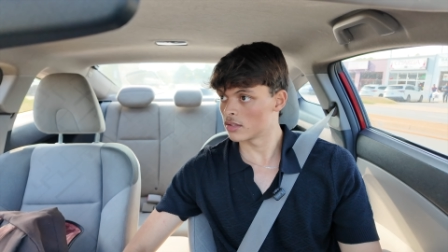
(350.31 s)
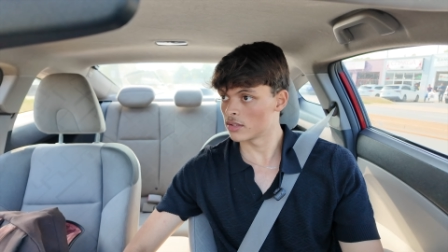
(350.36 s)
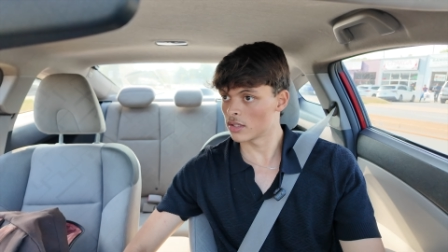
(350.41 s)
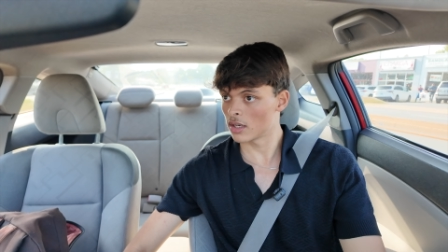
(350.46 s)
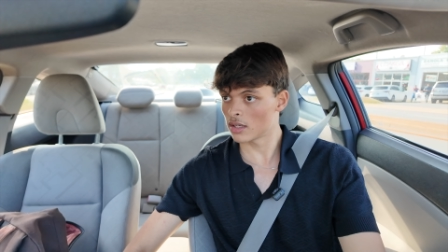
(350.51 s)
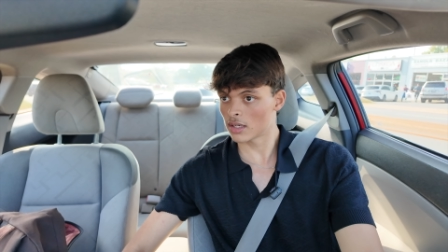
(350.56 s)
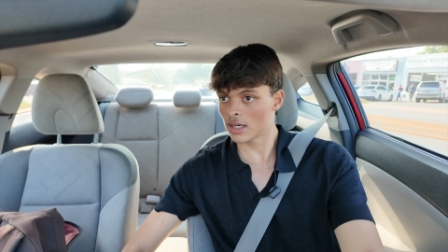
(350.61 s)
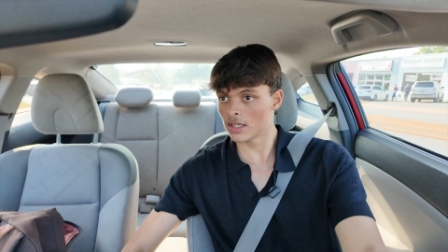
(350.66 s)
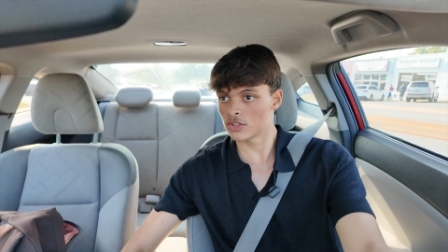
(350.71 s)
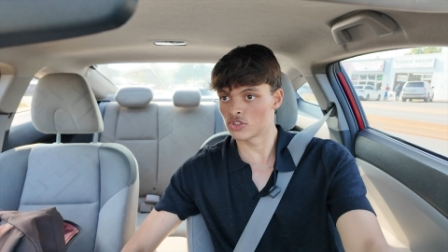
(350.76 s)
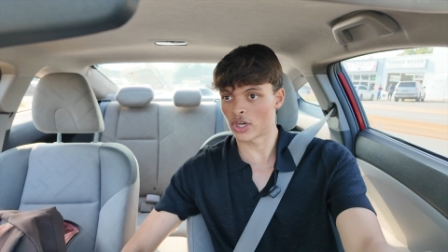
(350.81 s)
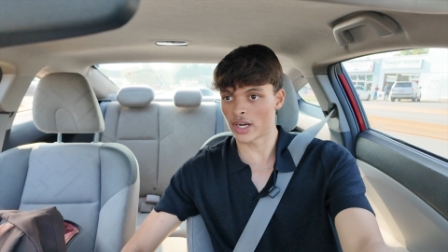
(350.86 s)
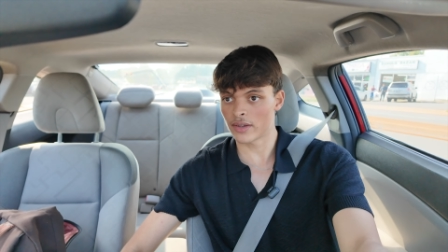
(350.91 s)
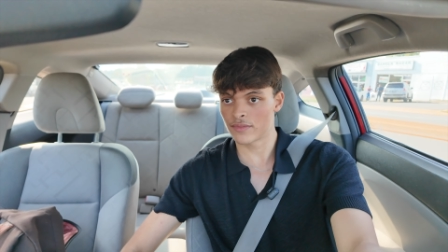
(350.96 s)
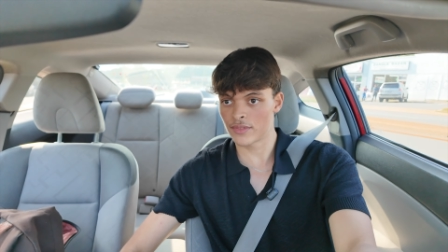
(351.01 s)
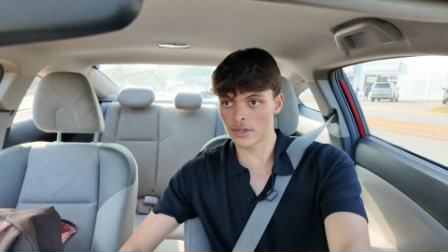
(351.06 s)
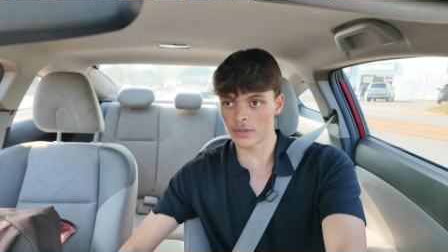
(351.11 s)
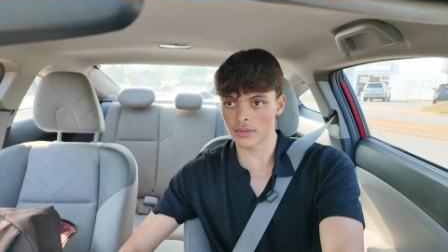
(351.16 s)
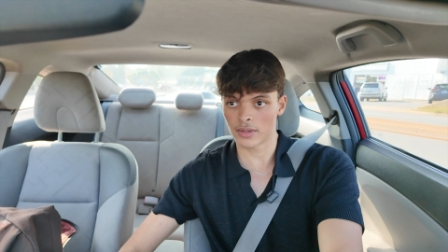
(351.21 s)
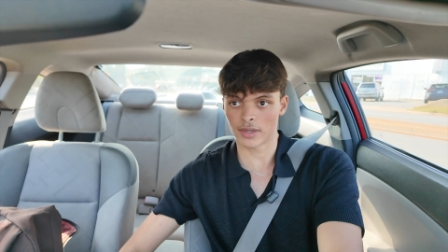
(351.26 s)
y'all got
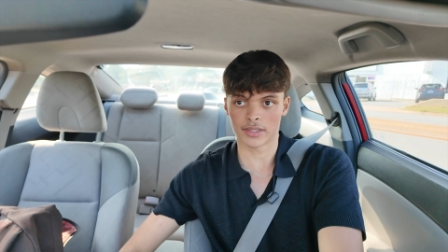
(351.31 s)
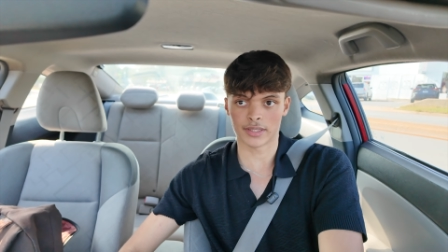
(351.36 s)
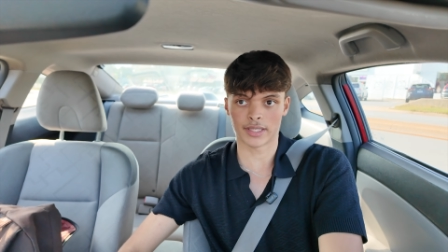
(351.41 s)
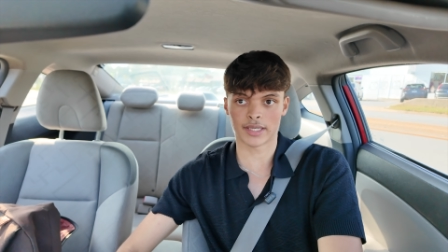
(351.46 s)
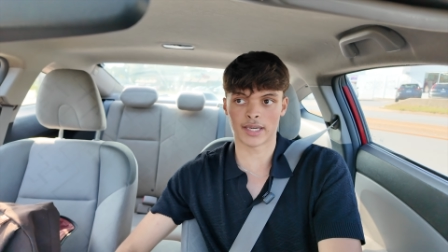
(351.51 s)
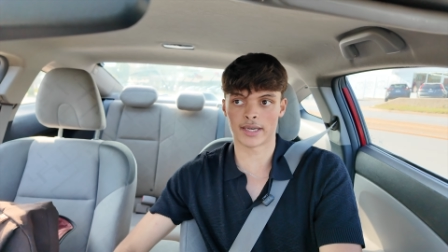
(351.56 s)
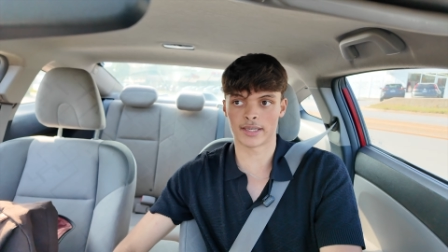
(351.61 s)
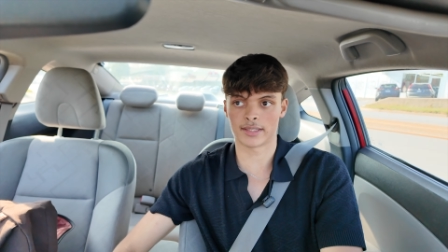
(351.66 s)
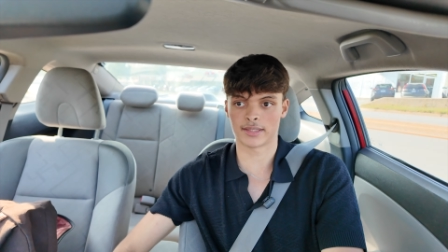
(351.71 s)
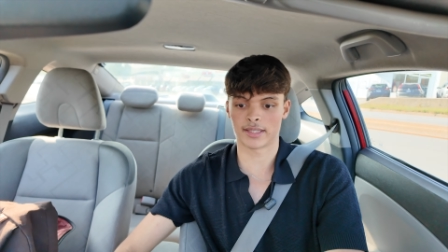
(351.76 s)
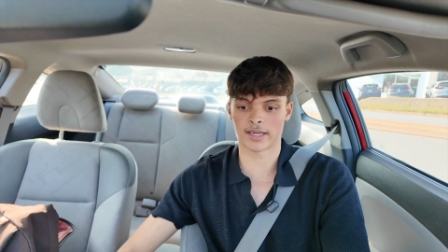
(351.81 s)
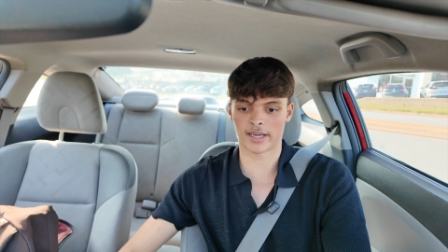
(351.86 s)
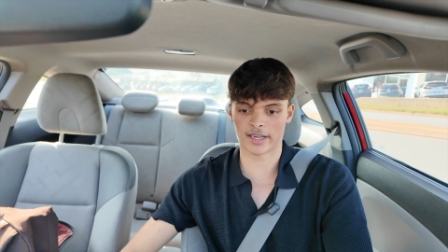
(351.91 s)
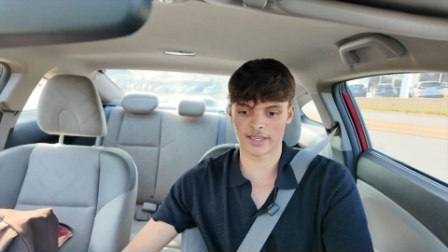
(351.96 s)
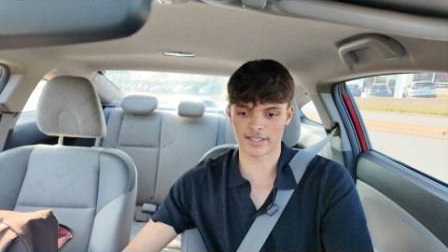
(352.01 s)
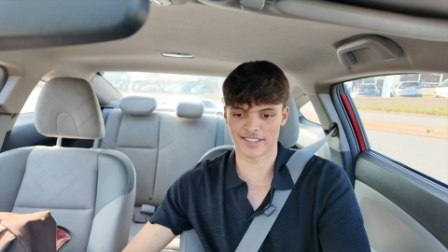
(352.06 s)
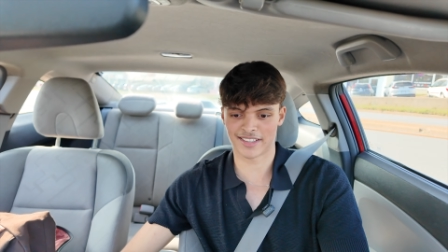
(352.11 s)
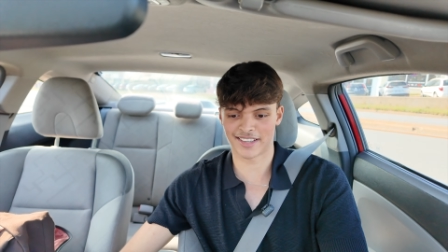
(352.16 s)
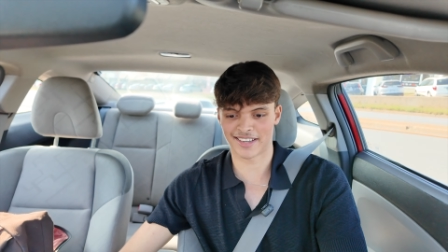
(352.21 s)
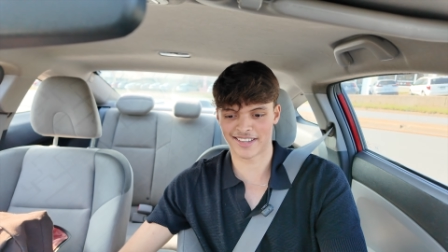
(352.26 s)
drive through? Oh, they got it. They
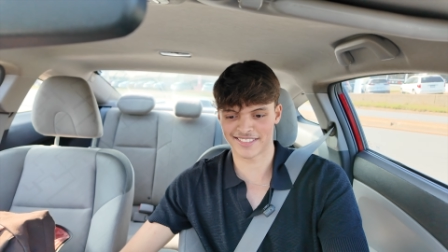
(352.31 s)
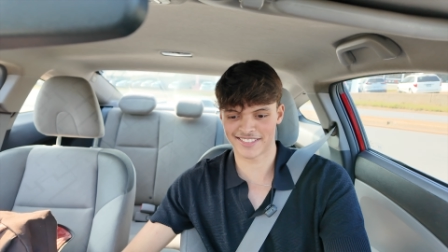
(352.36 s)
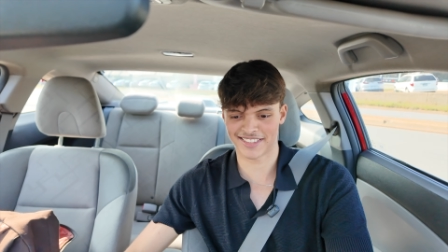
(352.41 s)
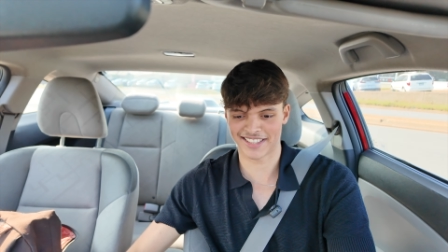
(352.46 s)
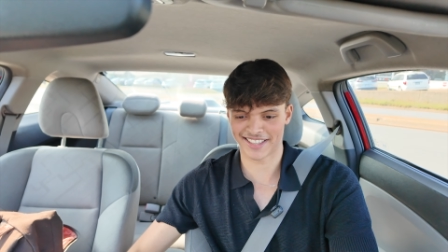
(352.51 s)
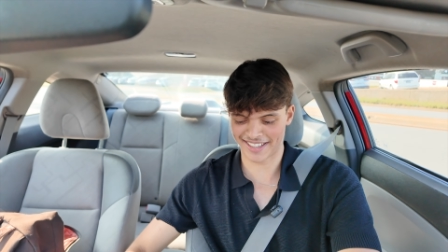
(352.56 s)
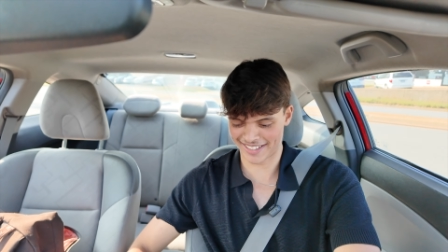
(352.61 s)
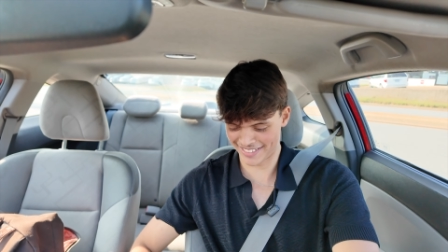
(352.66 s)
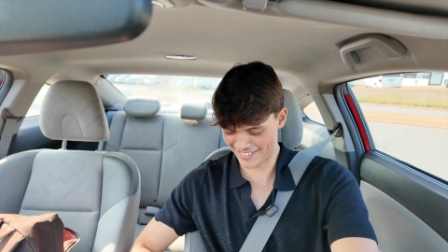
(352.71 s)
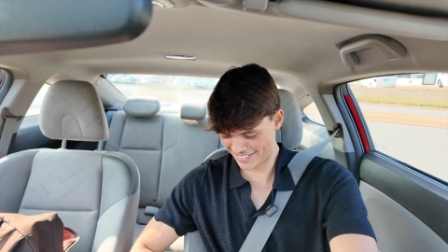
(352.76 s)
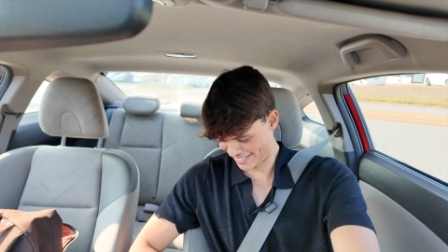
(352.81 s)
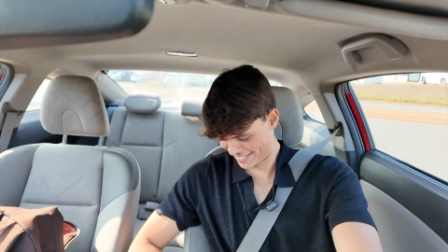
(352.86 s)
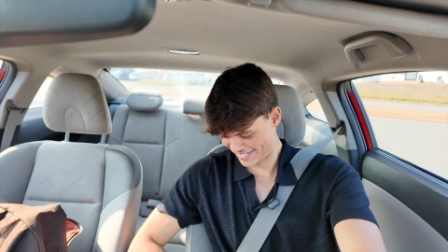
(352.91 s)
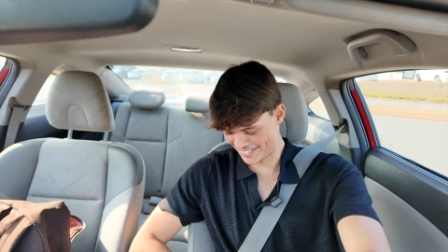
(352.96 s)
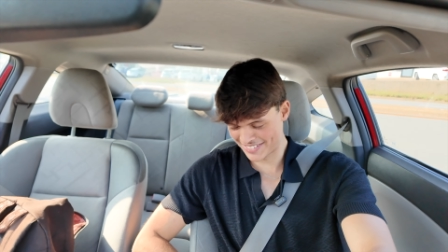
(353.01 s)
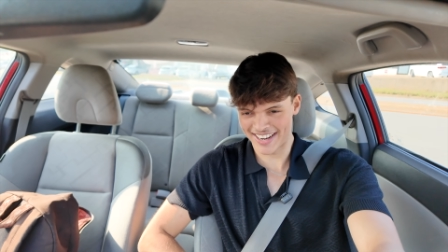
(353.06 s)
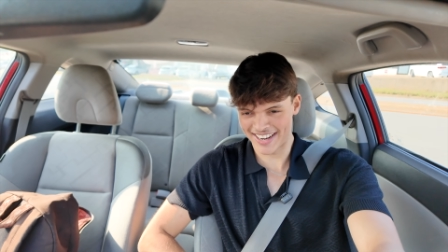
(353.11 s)
got it. They got they got